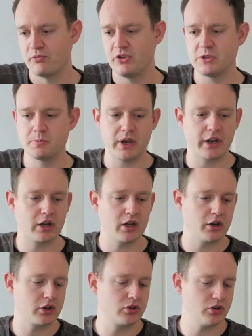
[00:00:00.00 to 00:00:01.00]
This bag
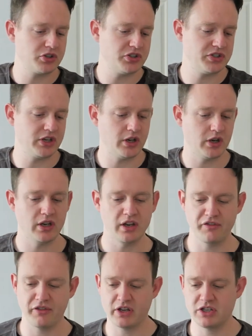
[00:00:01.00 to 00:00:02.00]
kind of crushes here, and
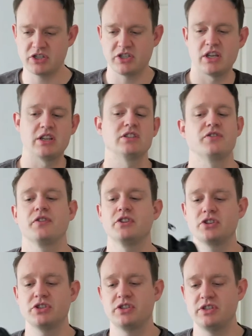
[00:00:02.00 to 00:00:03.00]
the advantage to that is if
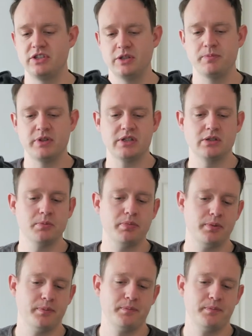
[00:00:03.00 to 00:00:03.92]
we just zip this up,